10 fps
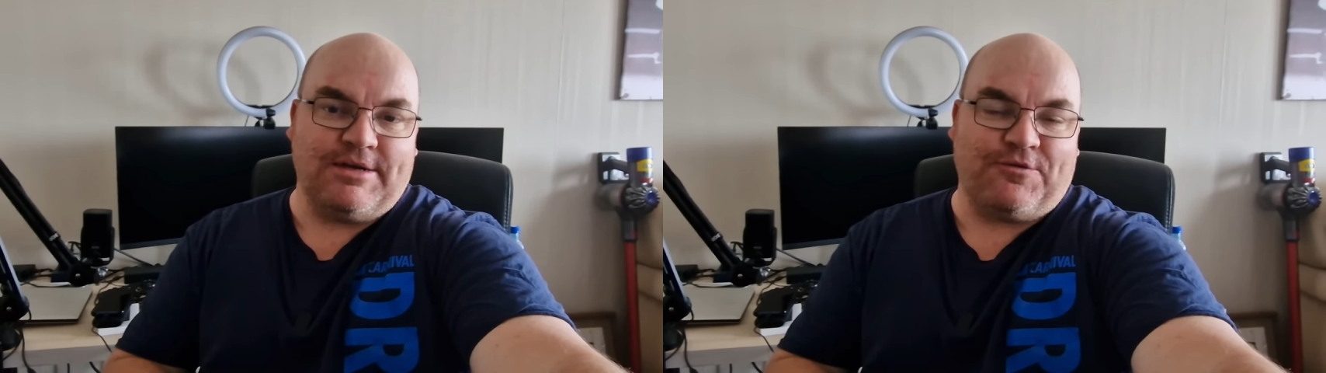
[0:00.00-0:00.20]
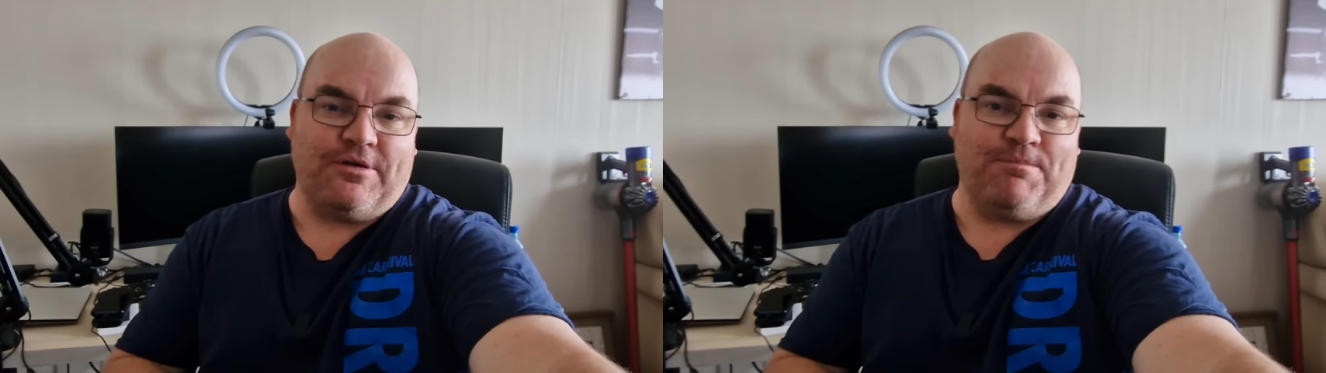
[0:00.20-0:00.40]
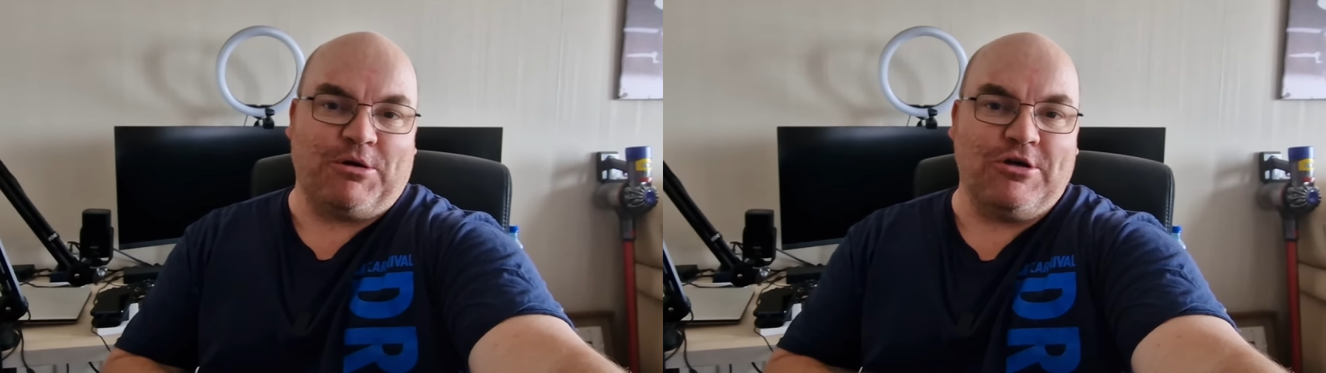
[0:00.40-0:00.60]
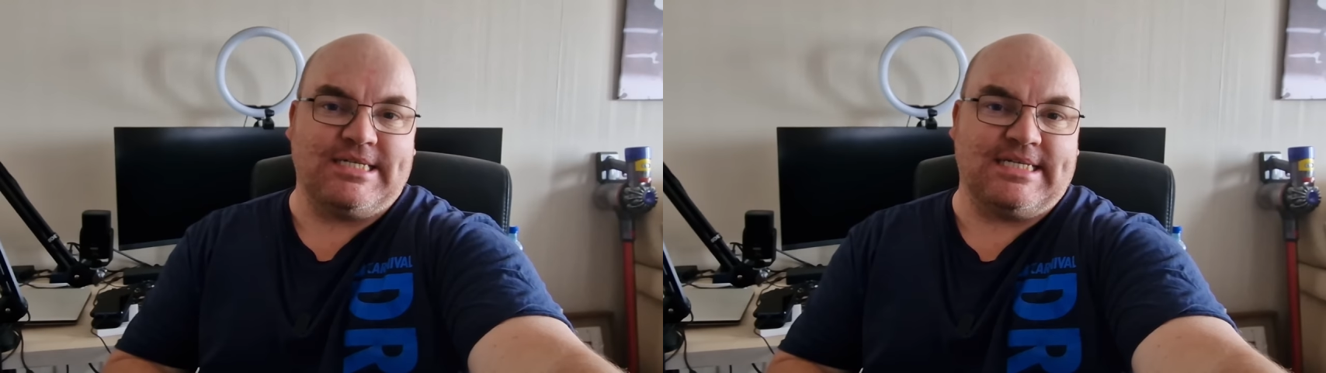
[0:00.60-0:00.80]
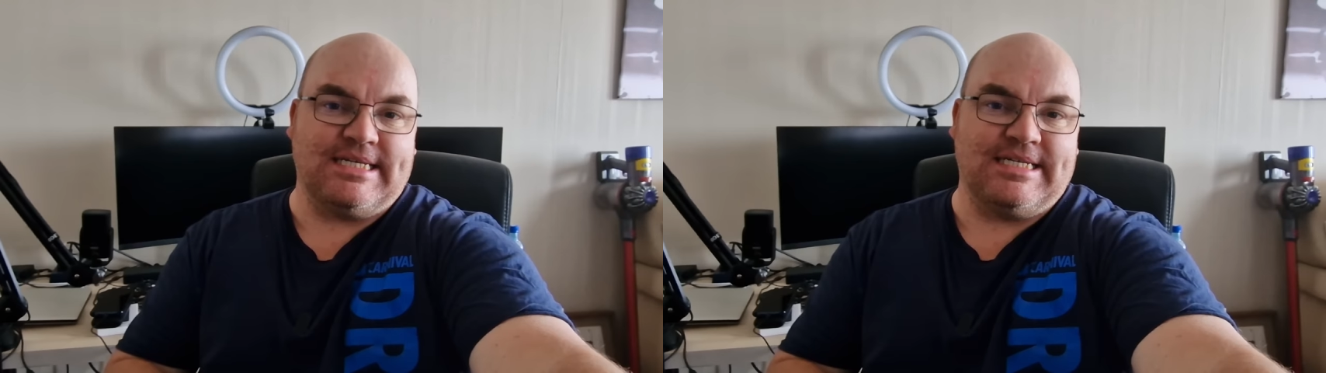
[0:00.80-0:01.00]
different
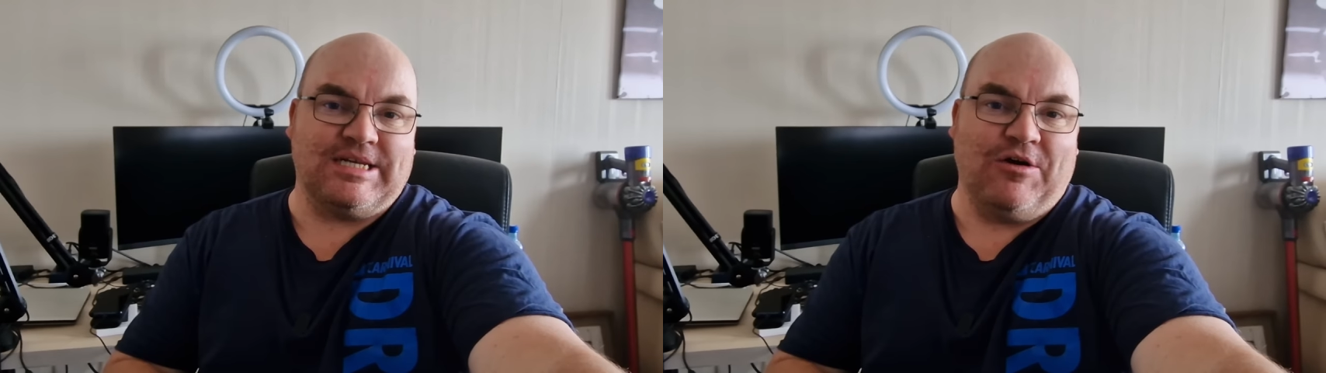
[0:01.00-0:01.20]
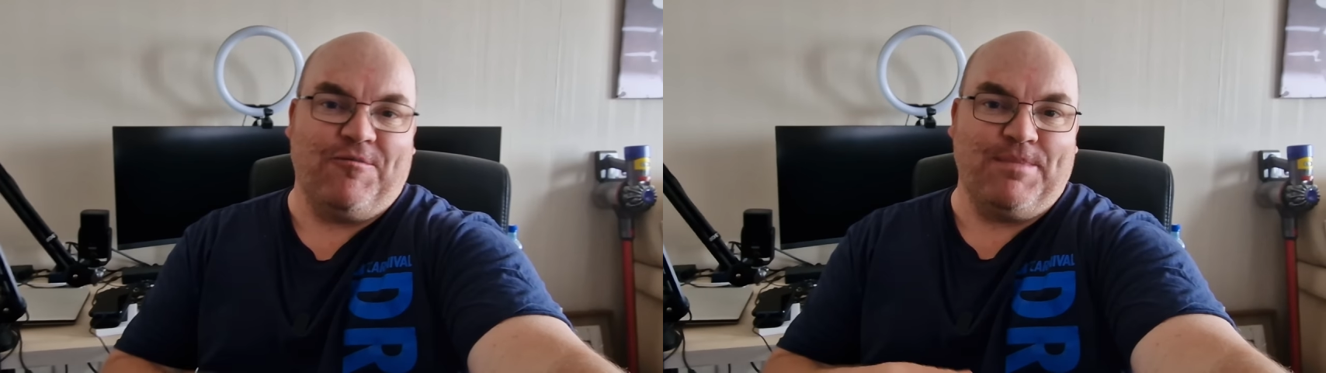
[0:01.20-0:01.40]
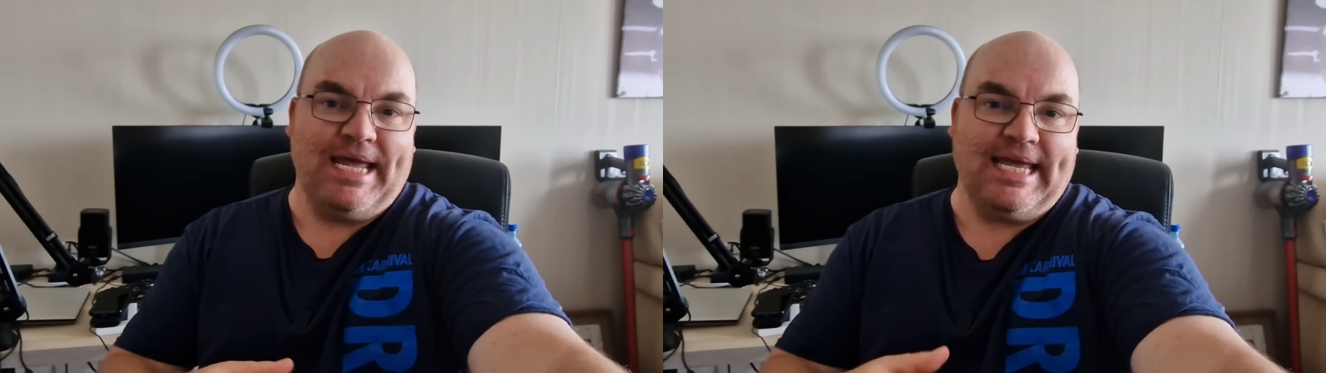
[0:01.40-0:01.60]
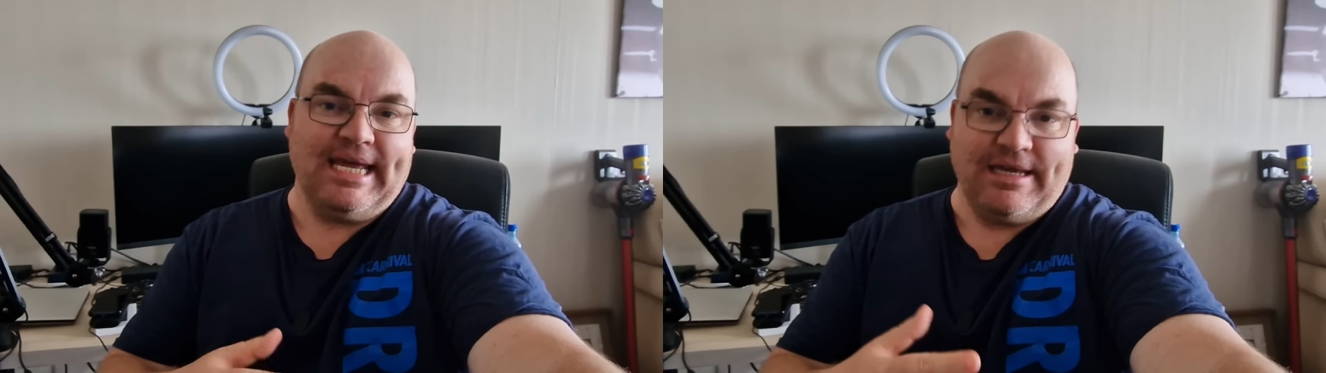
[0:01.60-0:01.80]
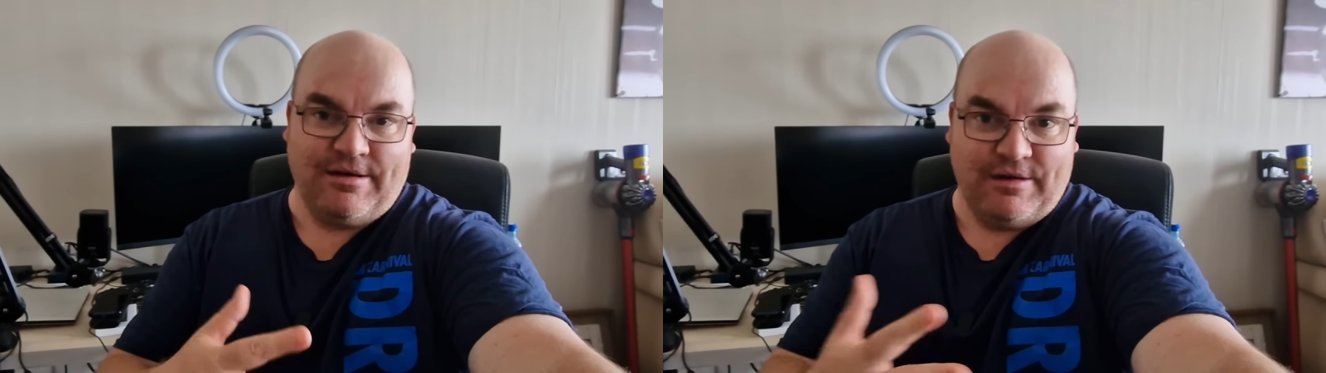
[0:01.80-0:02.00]
processes of
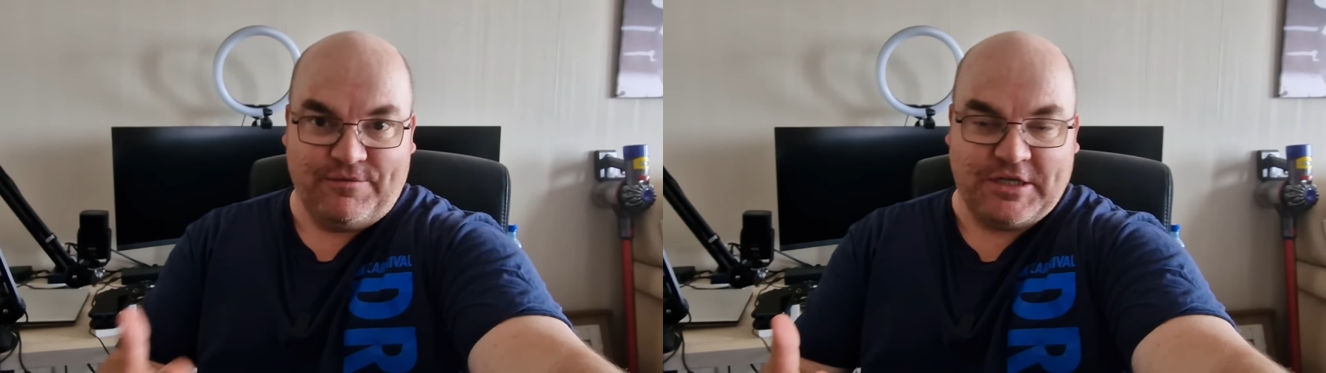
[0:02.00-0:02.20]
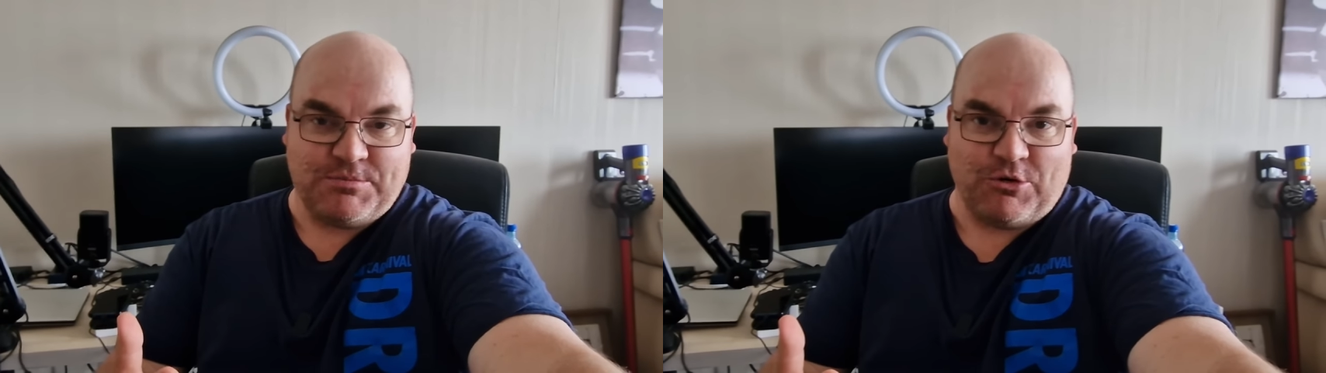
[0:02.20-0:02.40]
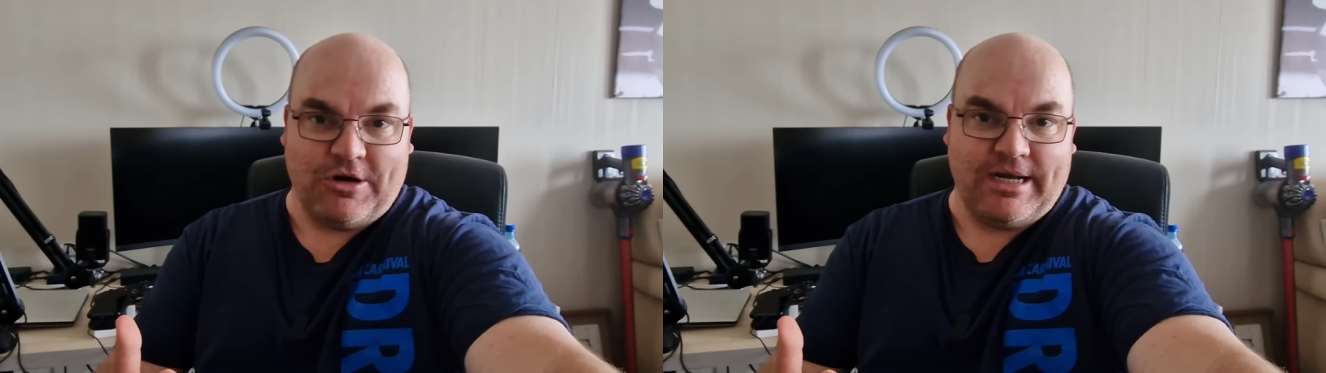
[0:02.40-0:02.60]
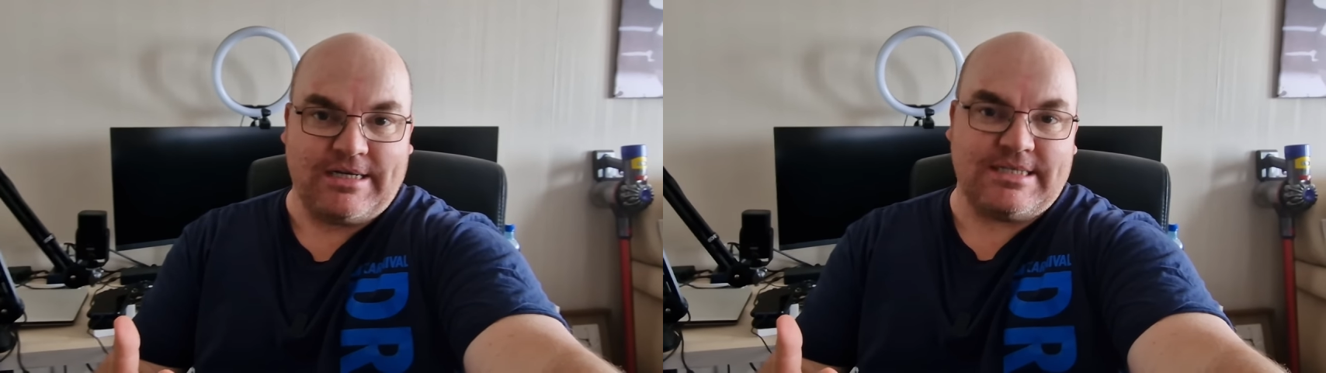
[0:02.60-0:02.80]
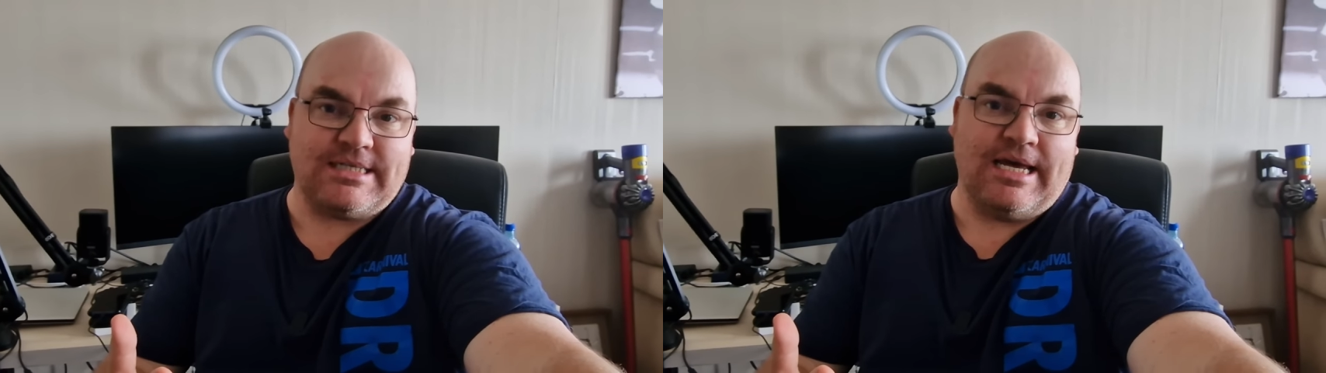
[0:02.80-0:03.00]
making fish
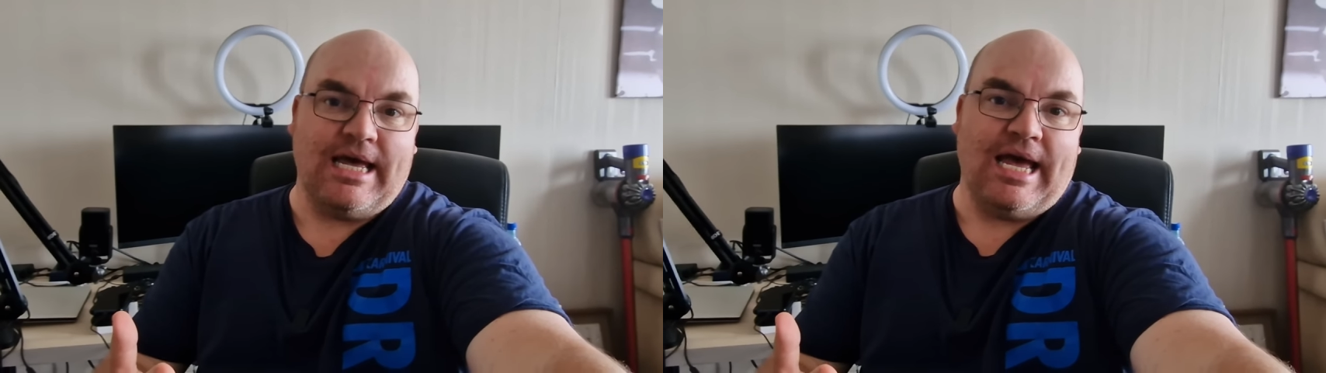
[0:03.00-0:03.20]
products,